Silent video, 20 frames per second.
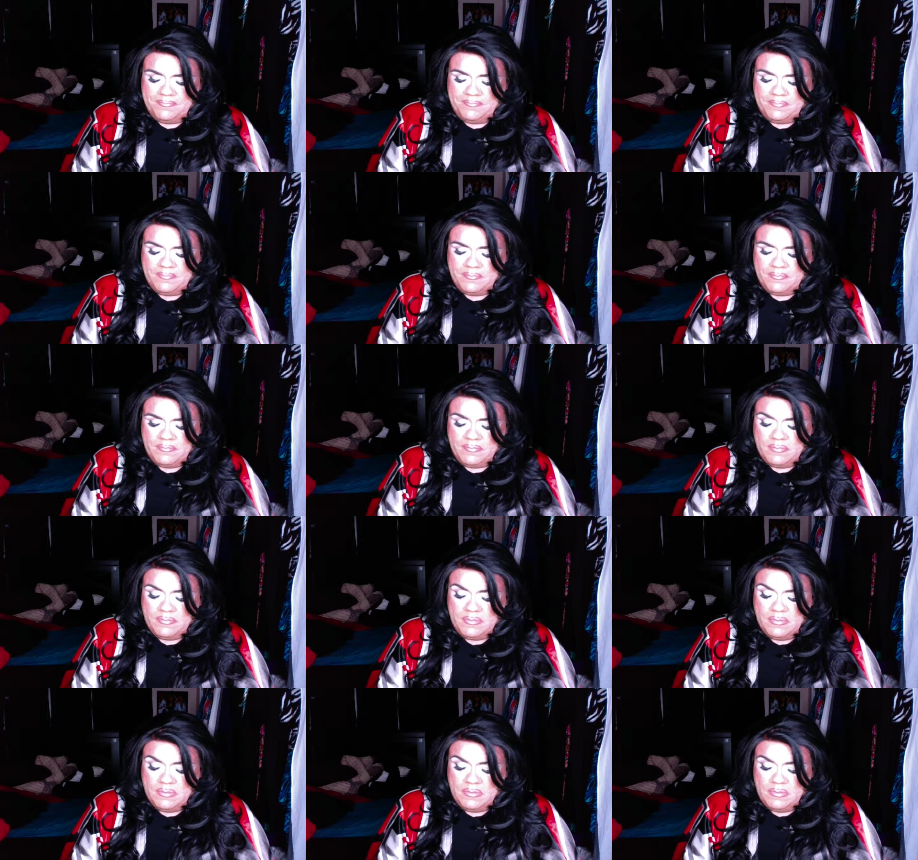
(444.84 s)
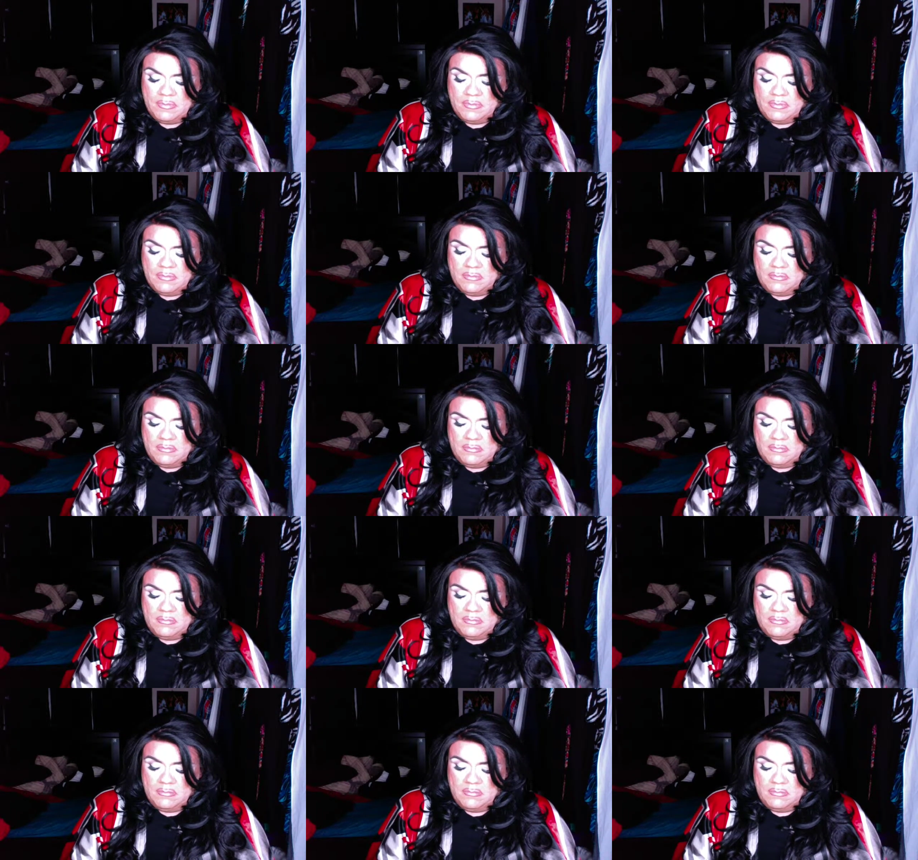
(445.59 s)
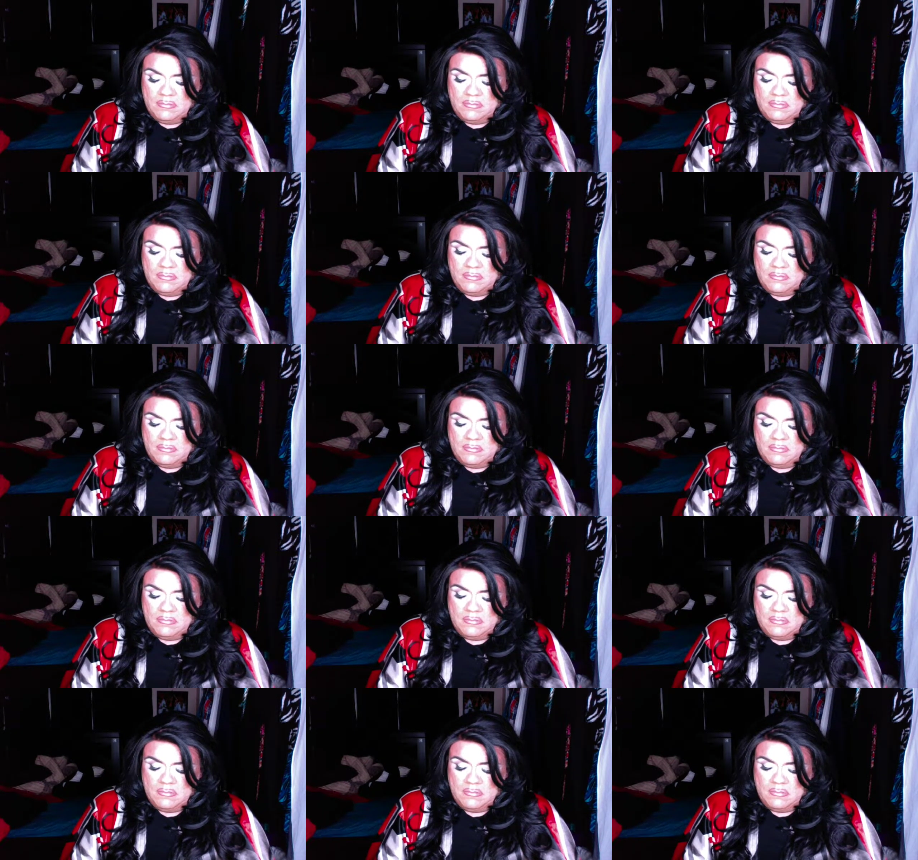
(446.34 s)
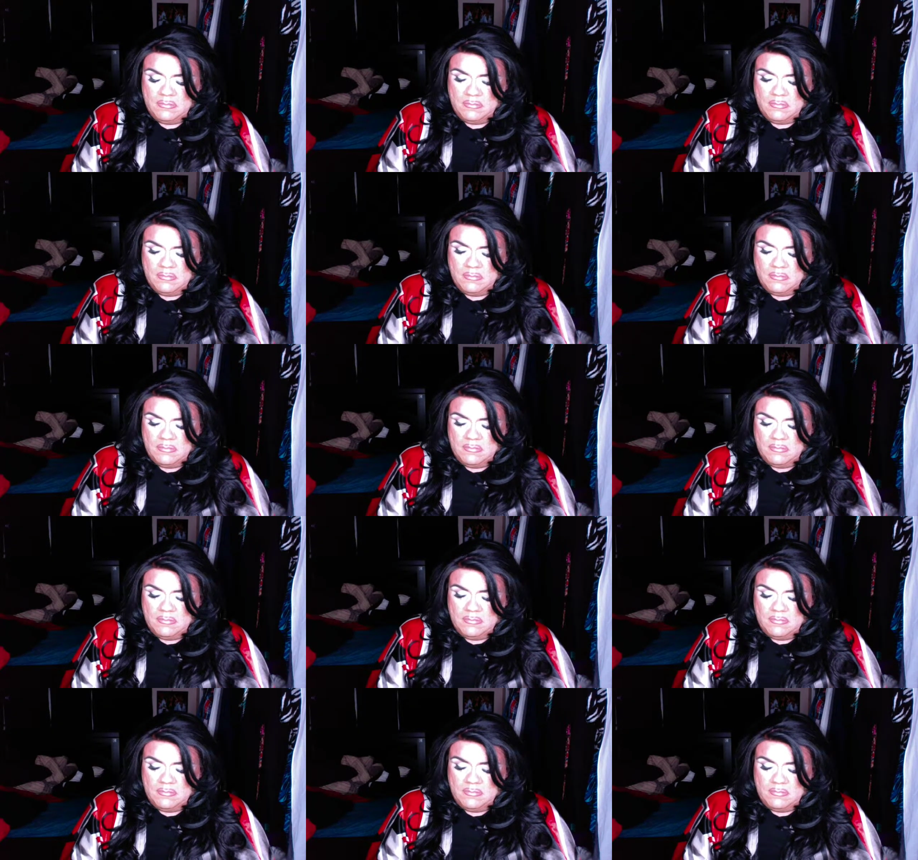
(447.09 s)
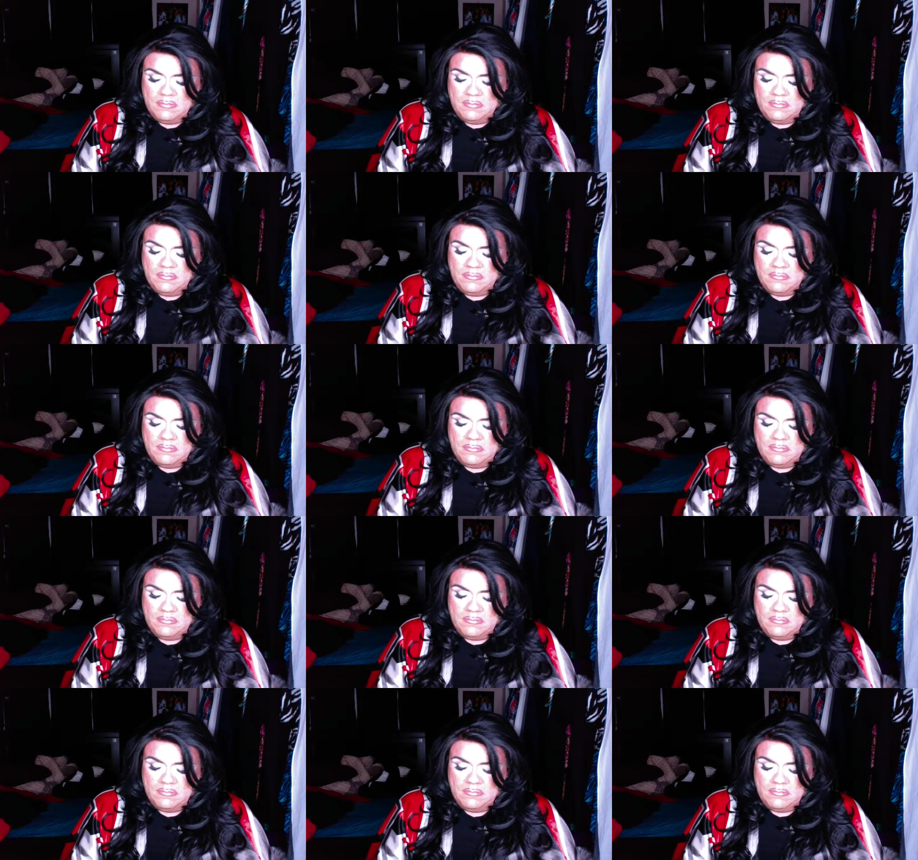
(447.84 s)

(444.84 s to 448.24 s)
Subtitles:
(silence)